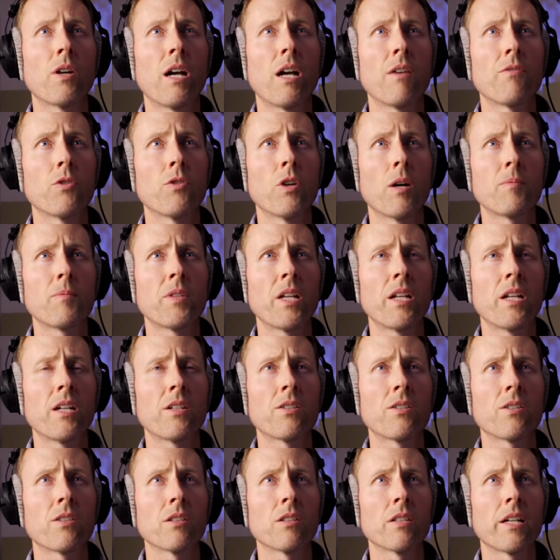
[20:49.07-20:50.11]
Have you updated it
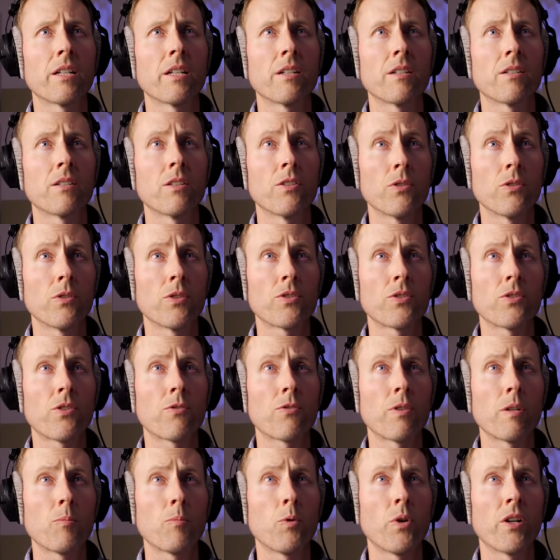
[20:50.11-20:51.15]
to the, latest, the newest
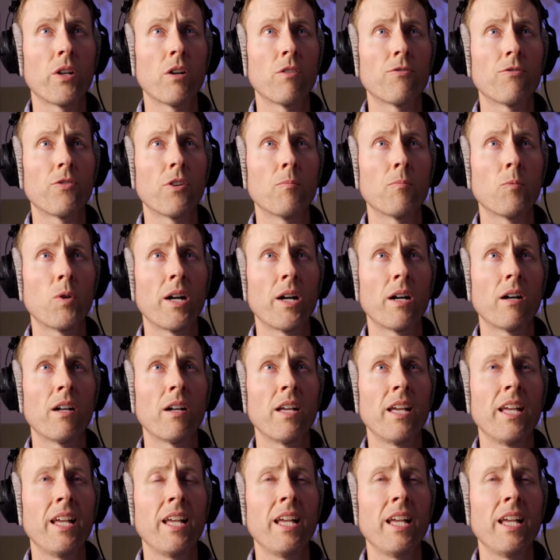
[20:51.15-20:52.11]
three point oh firmware?